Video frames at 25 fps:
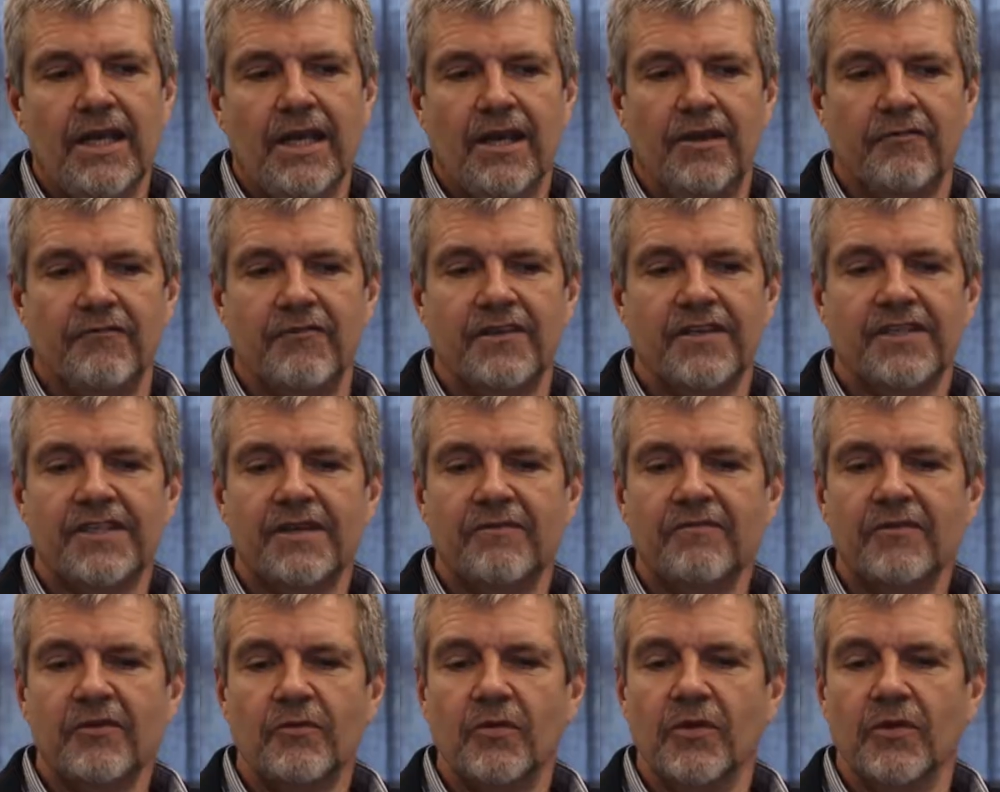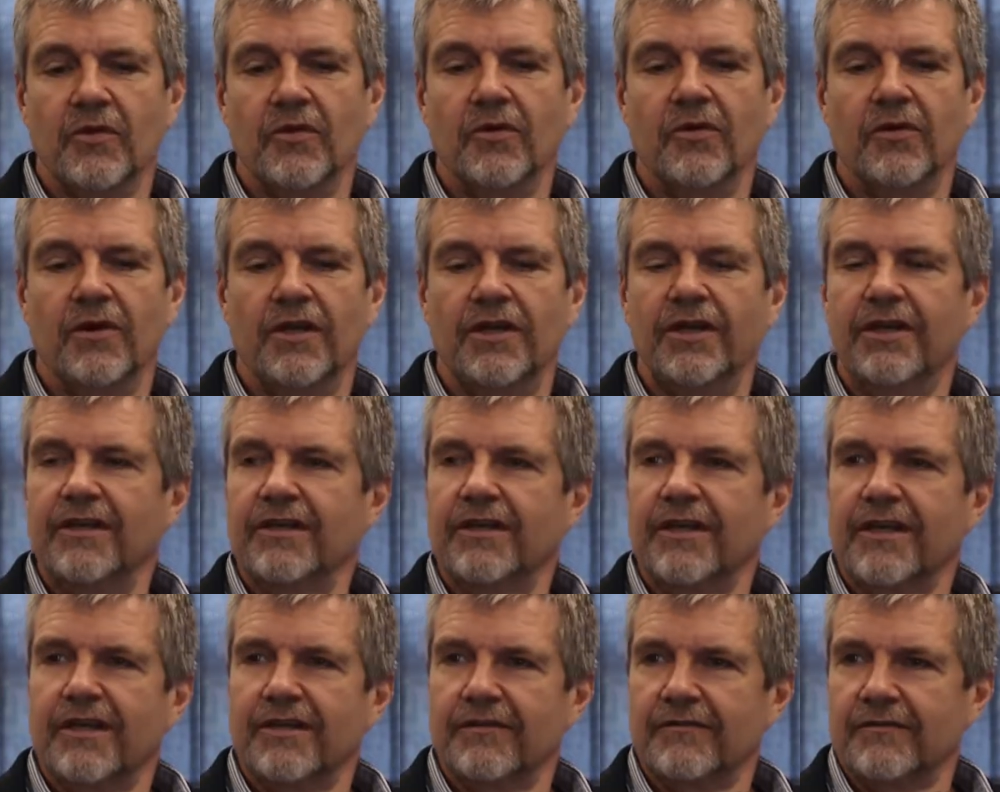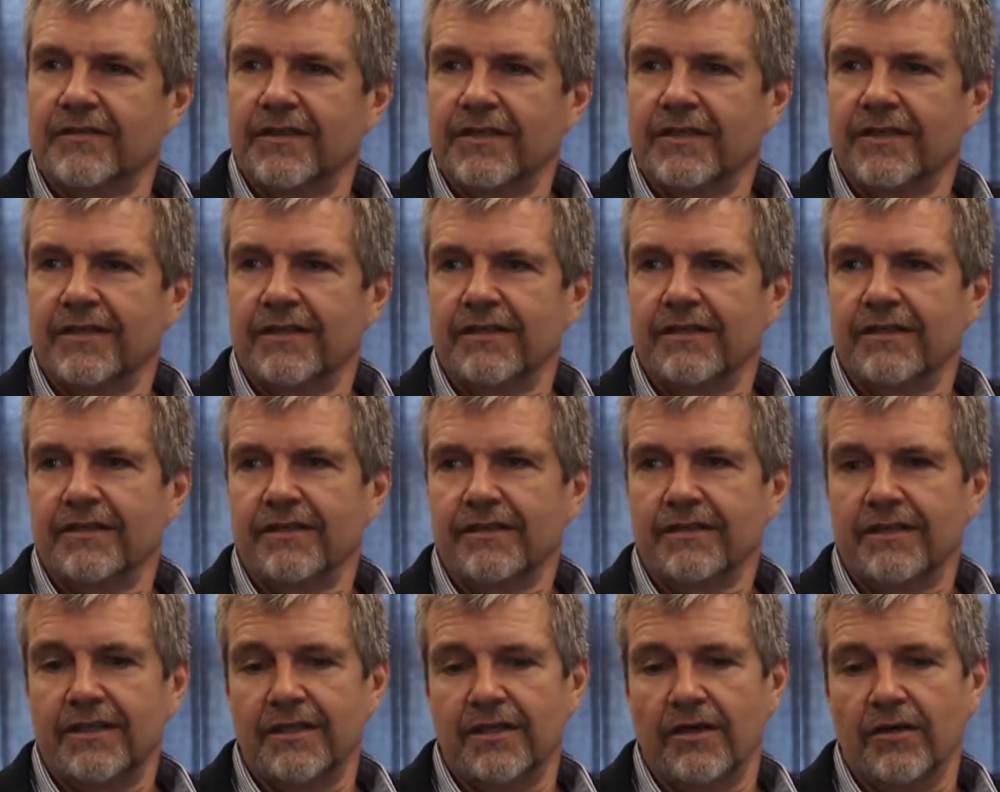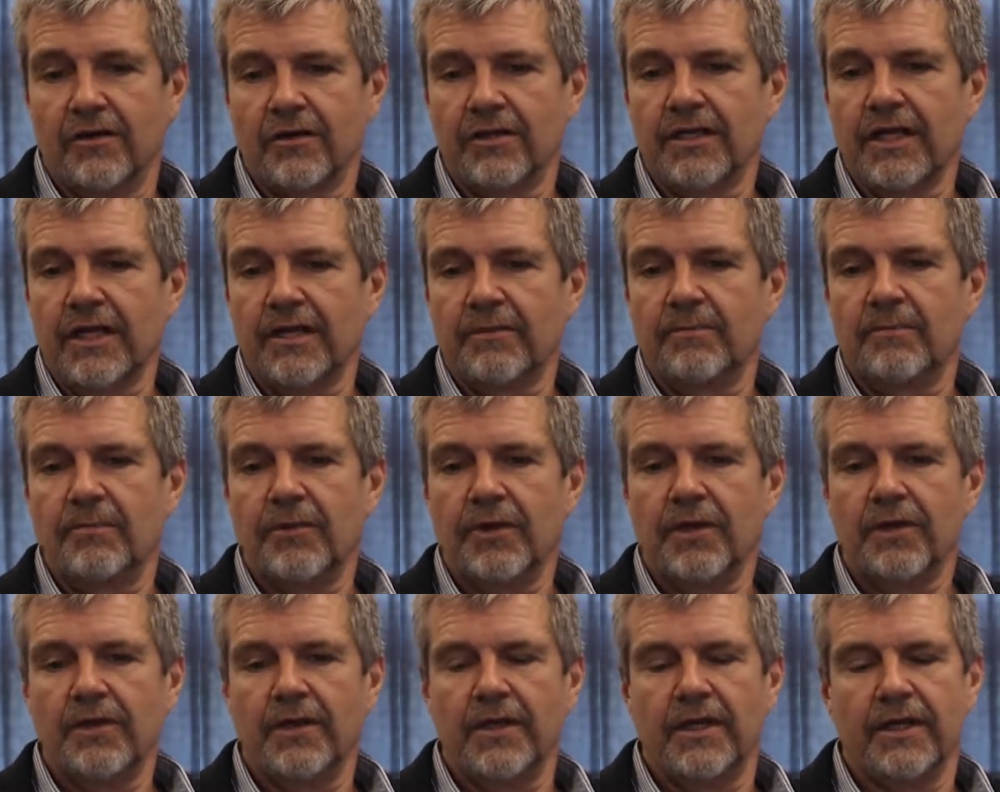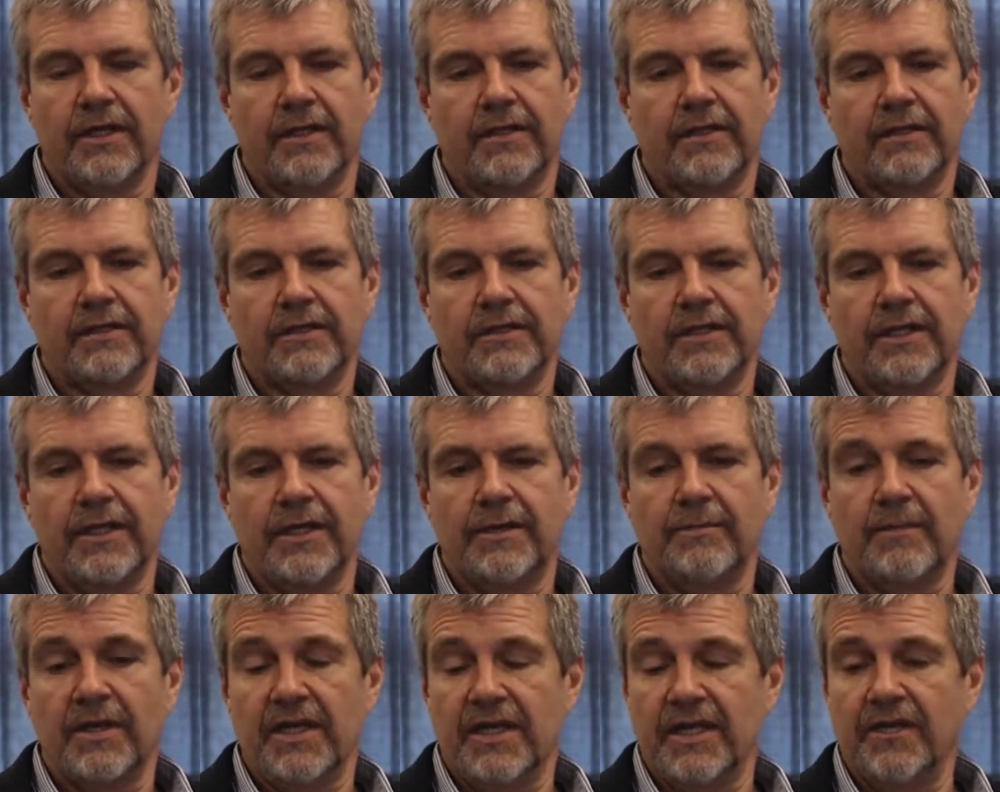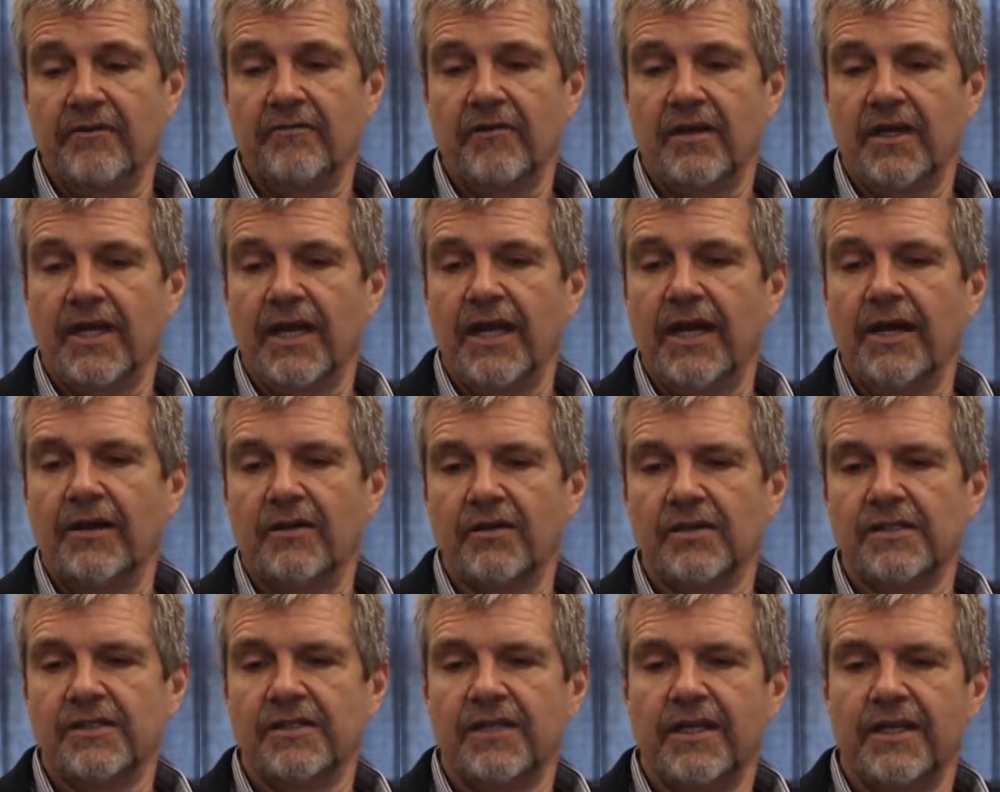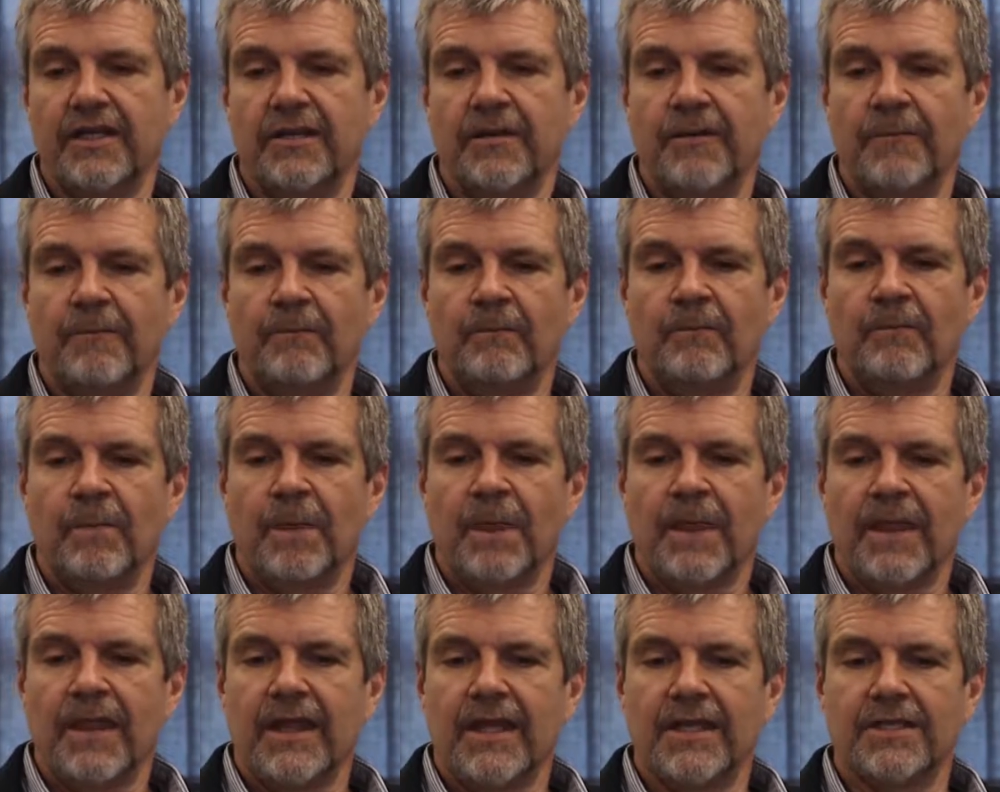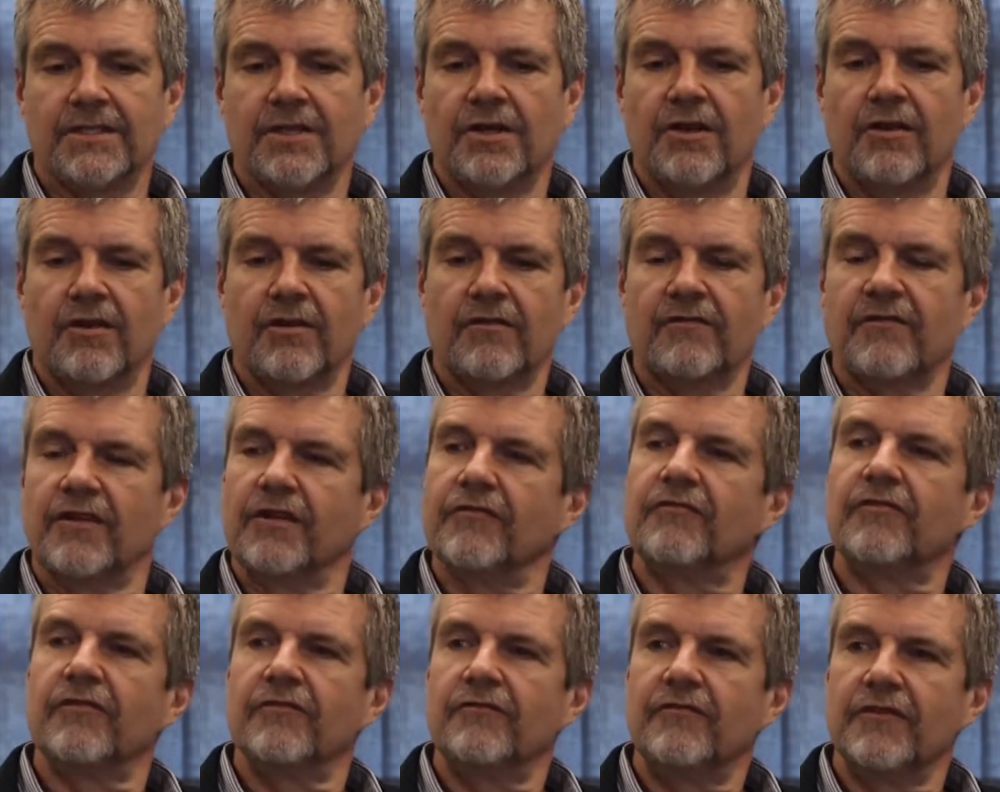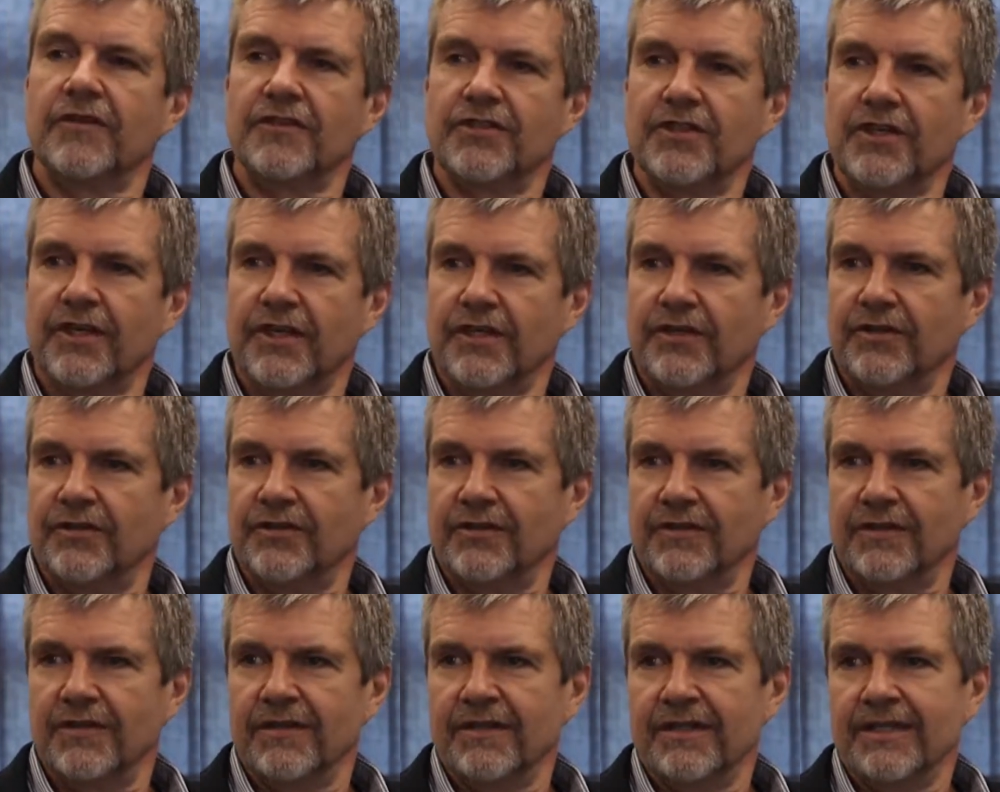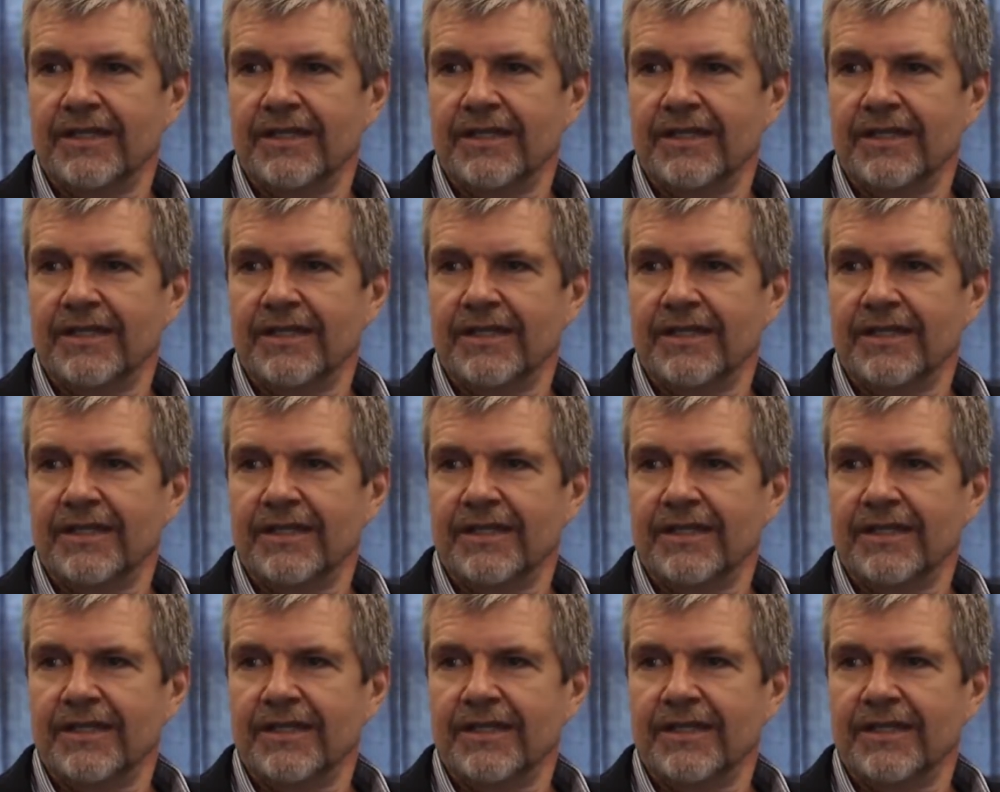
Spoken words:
I think something we all learned out of the lockdown period, and even now, is that there's a lot of different things you can do.